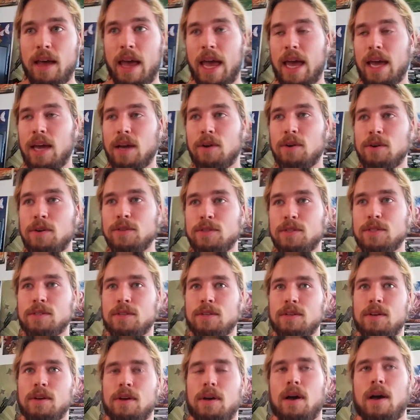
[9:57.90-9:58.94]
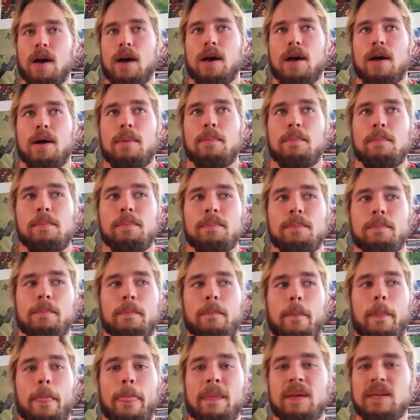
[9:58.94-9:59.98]
angles,
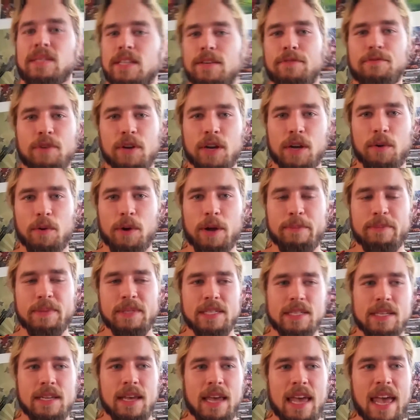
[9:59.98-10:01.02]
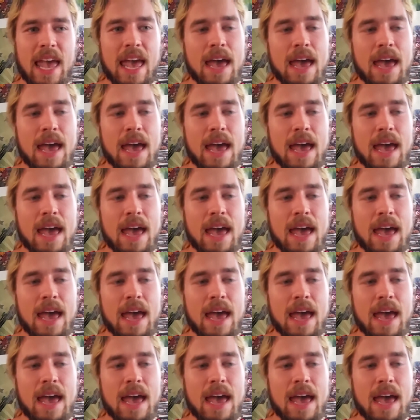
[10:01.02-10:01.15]
different grips,